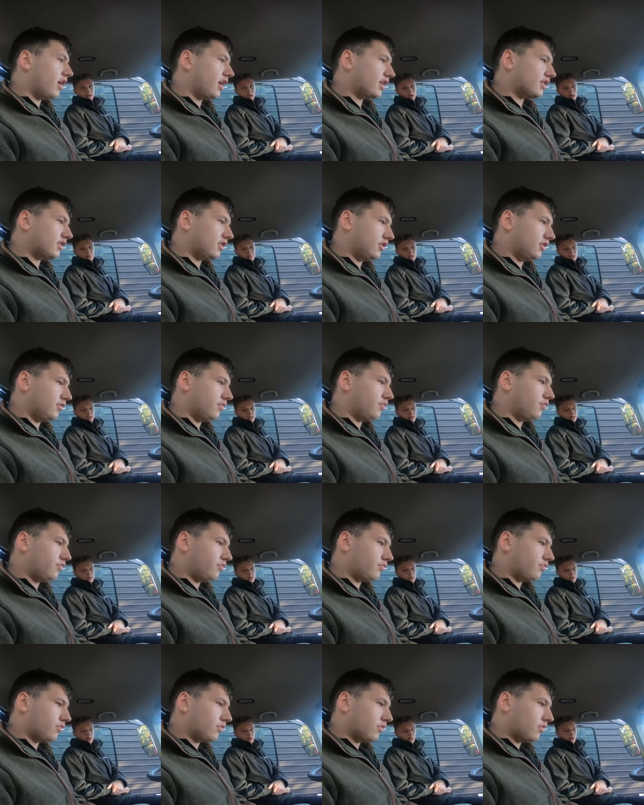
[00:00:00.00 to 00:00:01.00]
Excellent. seat.
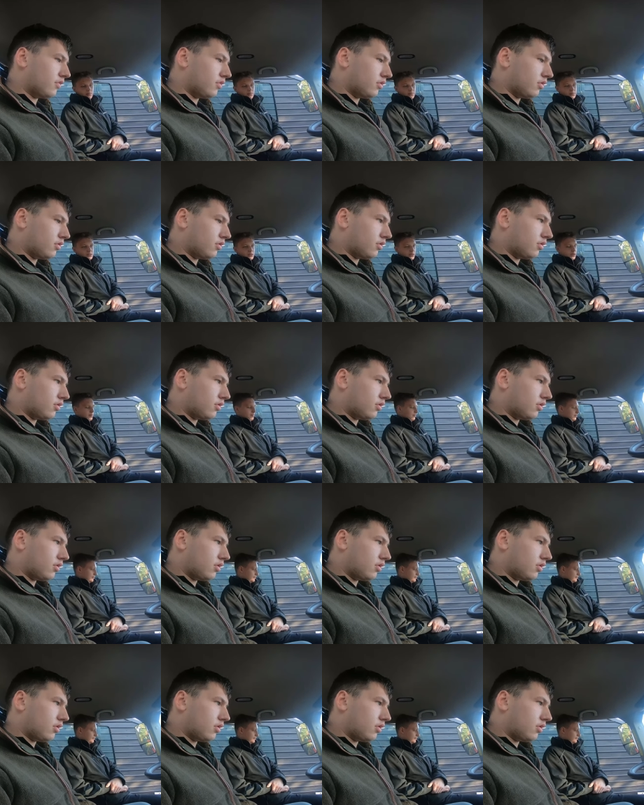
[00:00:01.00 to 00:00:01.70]
So um, so yeah.